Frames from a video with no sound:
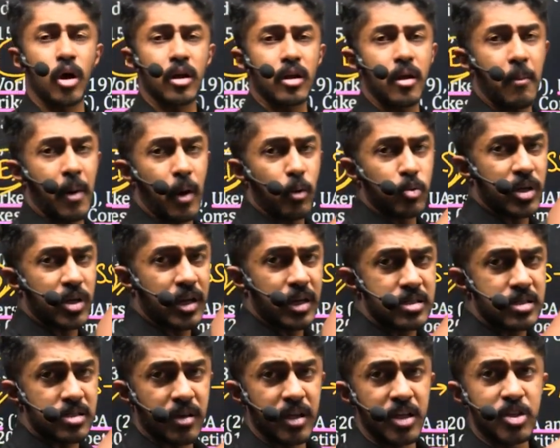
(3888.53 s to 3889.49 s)
mountainous
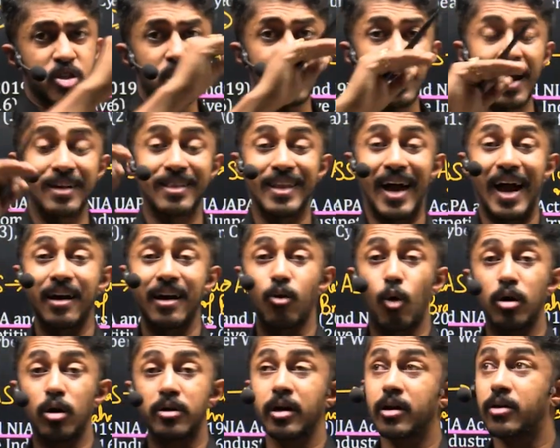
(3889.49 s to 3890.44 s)
region at that
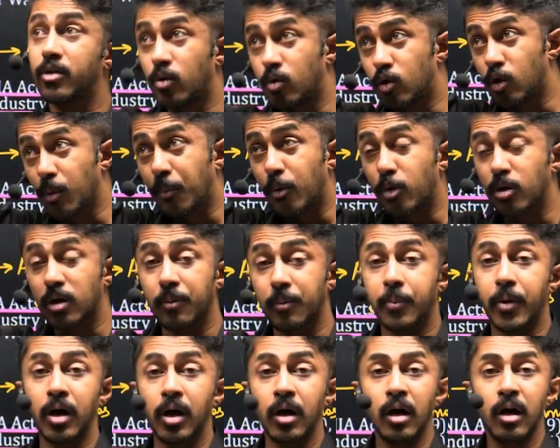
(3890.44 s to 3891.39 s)
altitude to put up
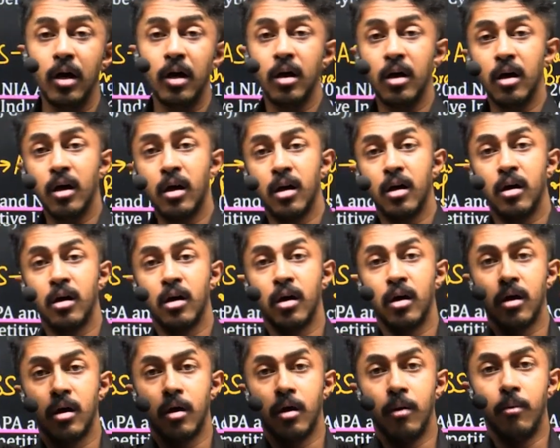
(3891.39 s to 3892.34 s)
a
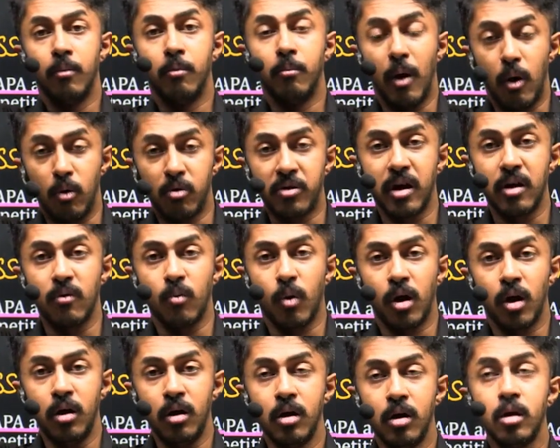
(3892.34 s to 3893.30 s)
boundary wall
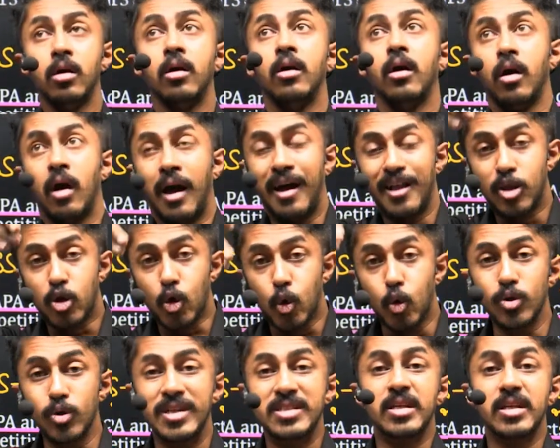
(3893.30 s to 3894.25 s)
through the
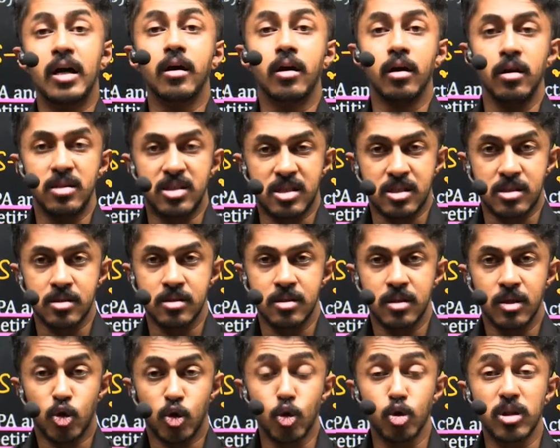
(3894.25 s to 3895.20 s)
jungles,
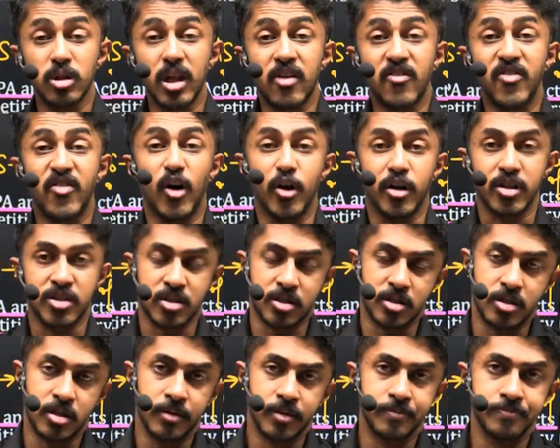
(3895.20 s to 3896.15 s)
through thick forest.
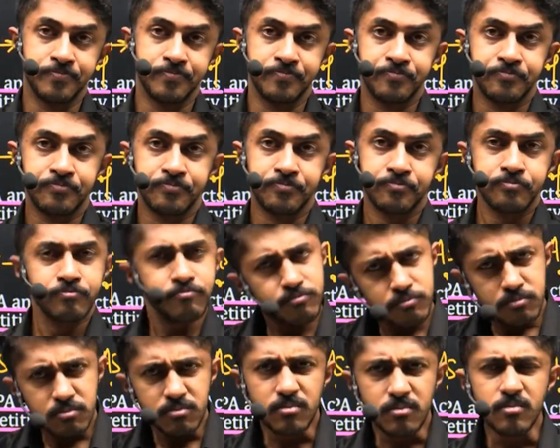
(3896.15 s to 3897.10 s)

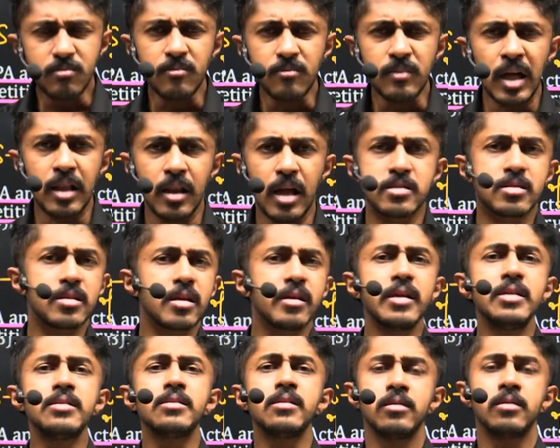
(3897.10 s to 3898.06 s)
That's the
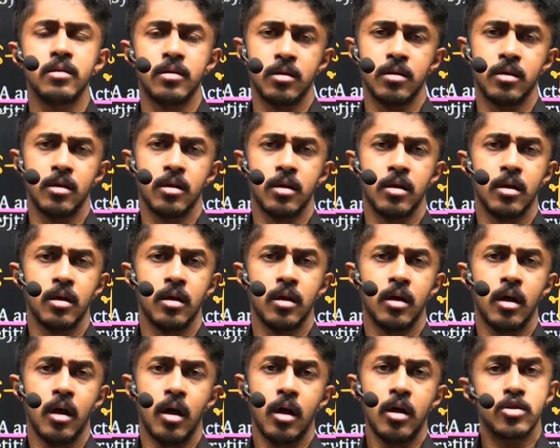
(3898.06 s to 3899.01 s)
reason.
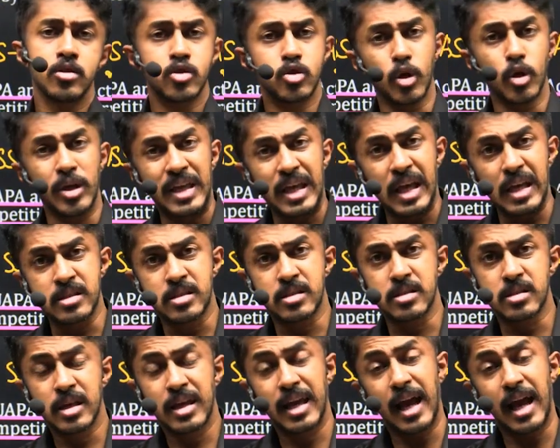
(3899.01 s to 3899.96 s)
So yes, can